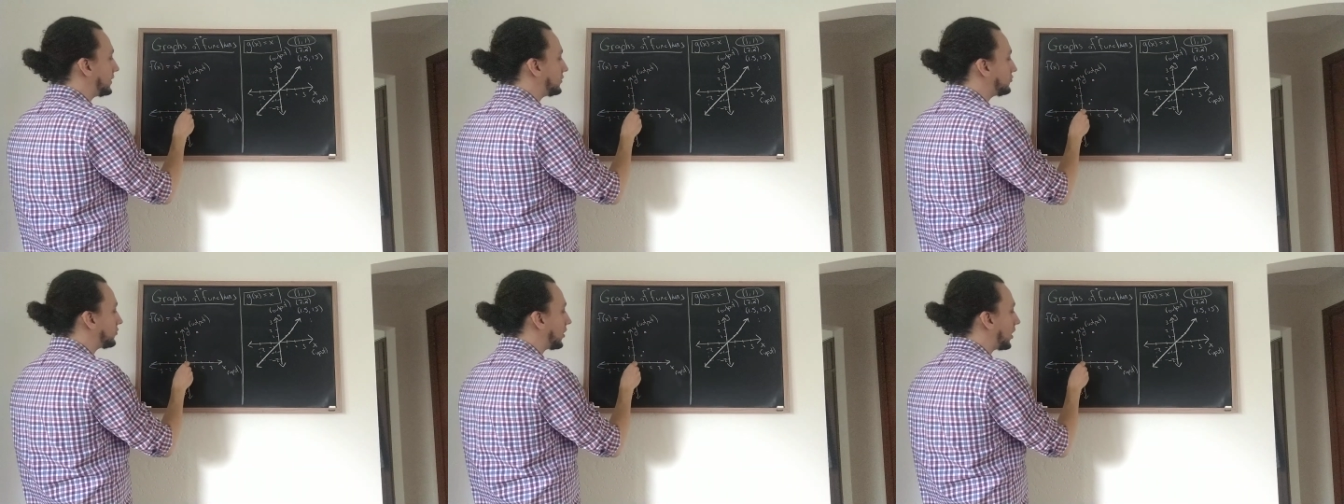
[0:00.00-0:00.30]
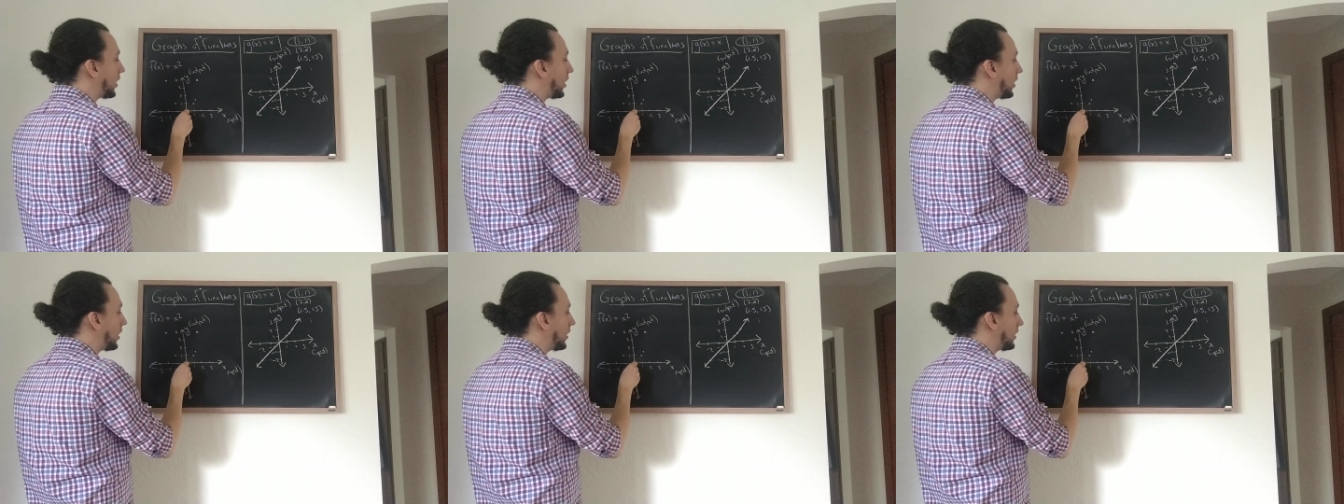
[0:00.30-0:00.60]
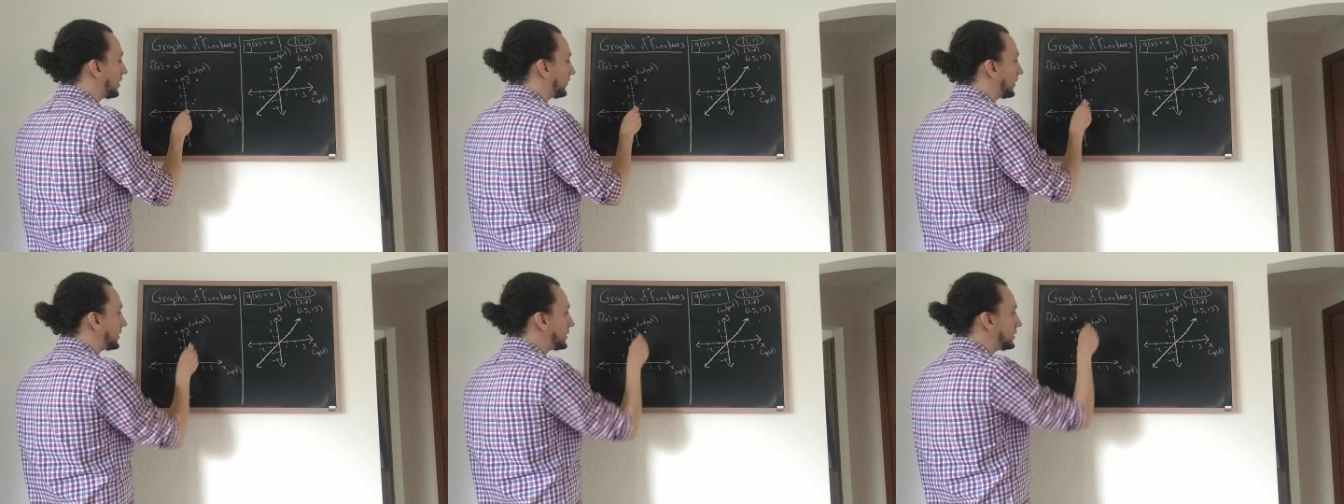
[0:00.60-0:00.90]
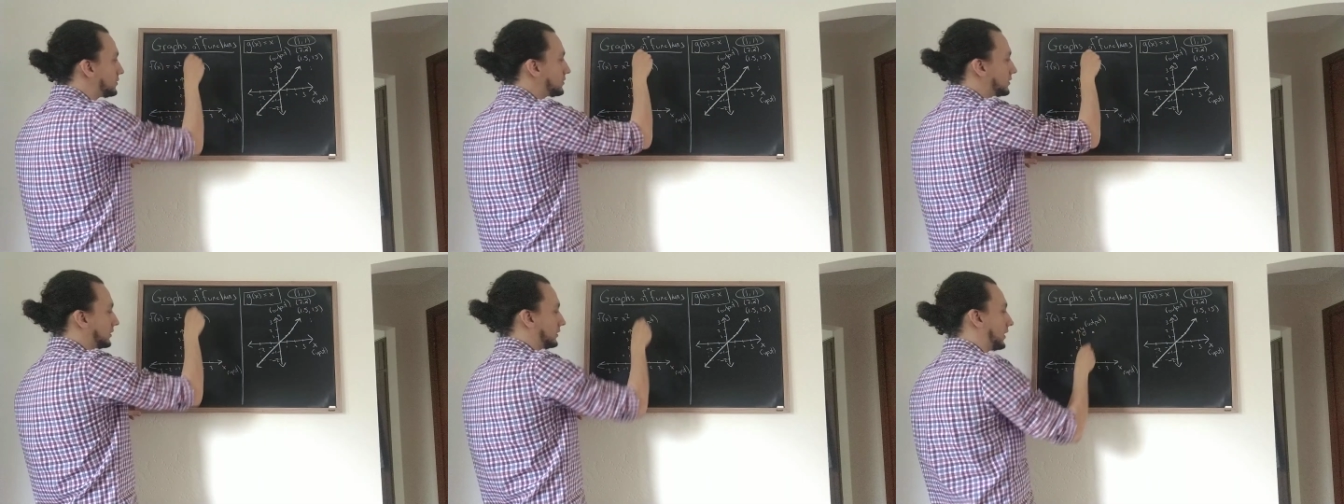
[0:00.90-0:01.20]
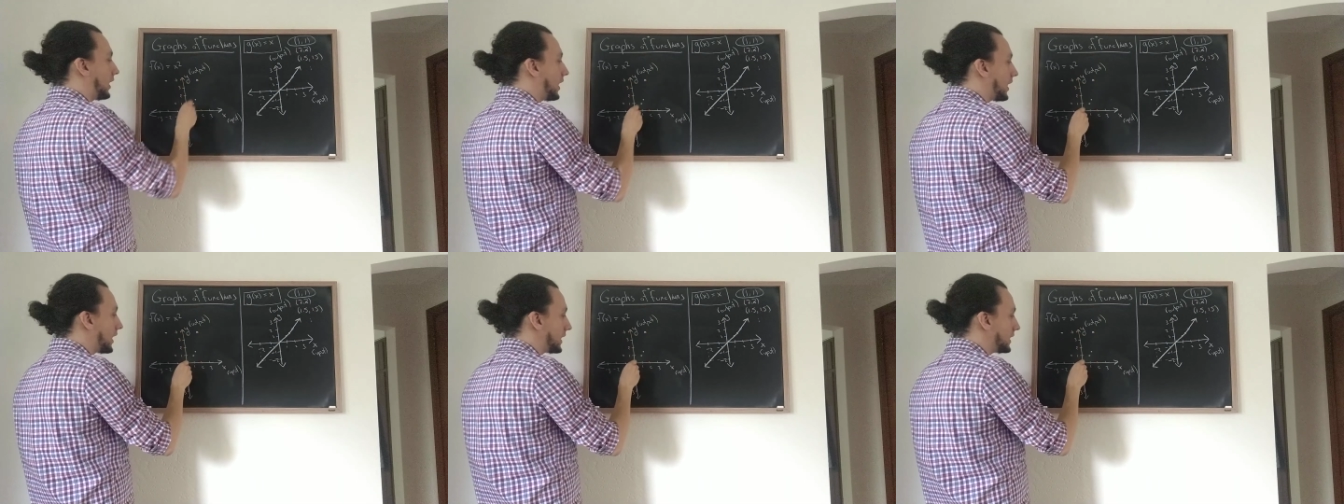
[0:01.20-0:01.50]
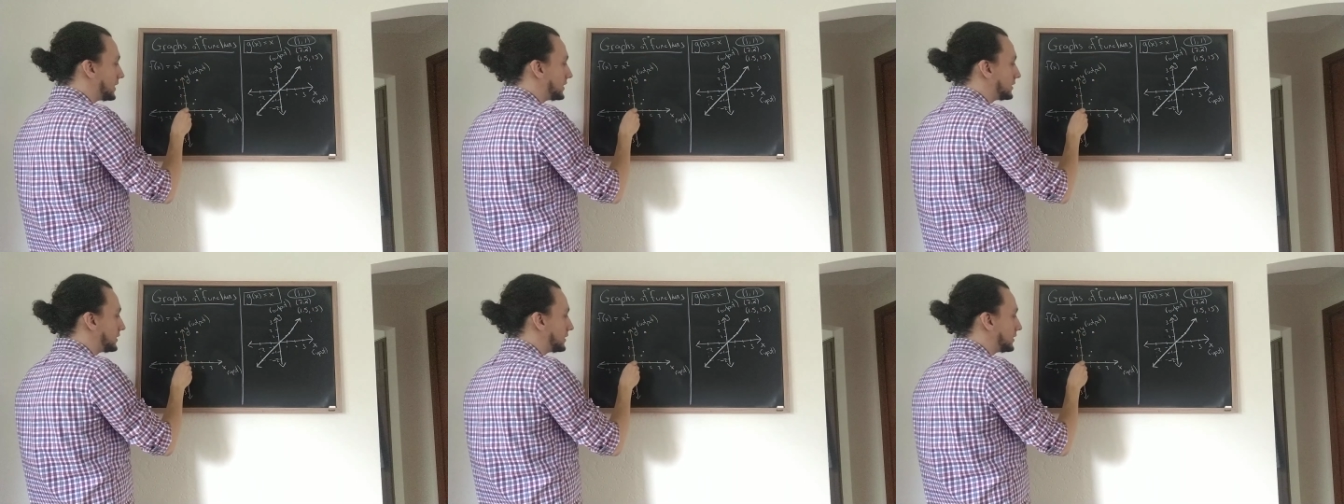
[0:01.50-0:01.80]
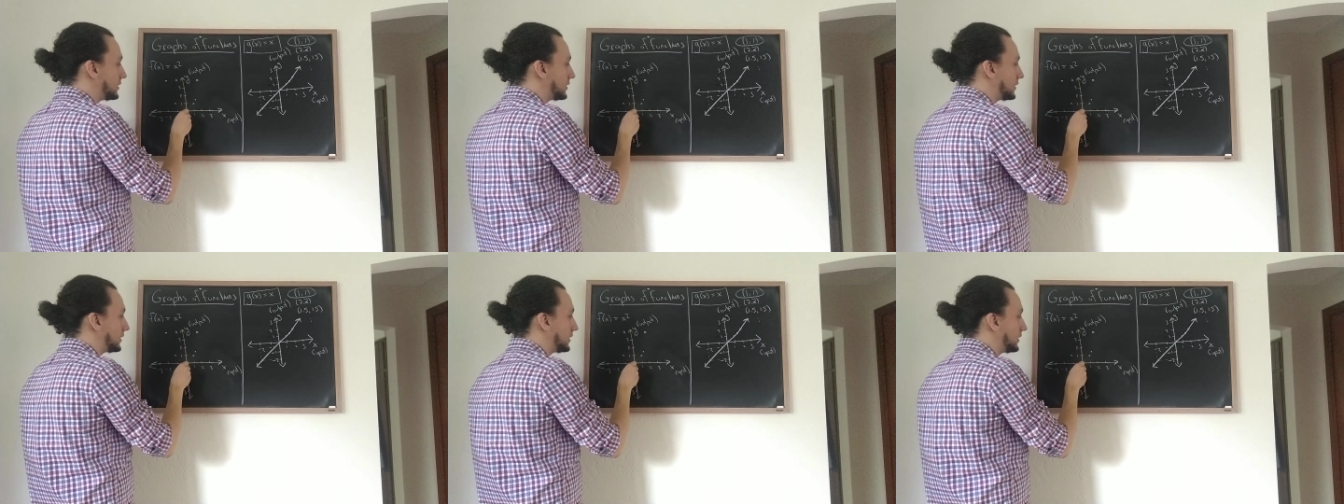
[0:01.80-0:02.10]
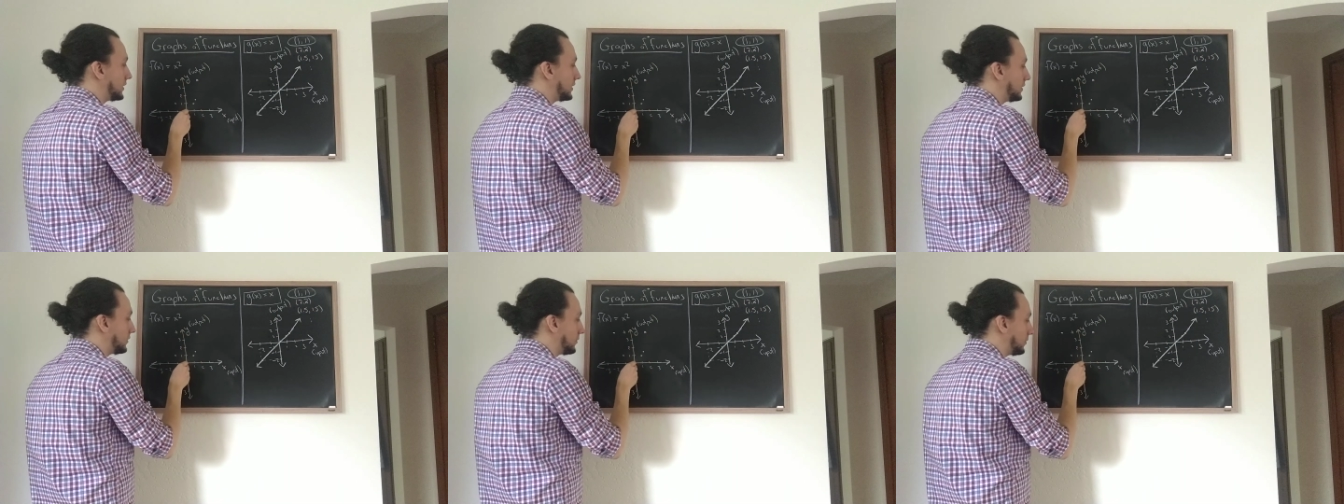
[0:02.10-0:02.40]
I draw, if I use a line to,